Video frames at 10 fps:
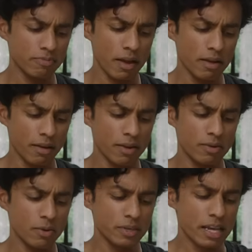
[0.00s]
I
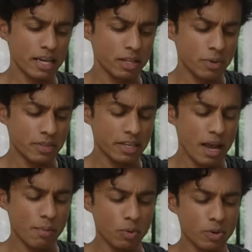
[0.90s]
don't know exactly what the
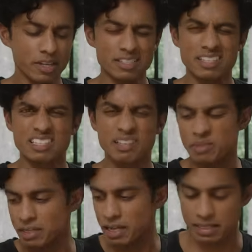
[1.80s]
Tamil word is. It's
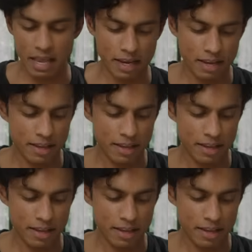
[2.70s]
something like that.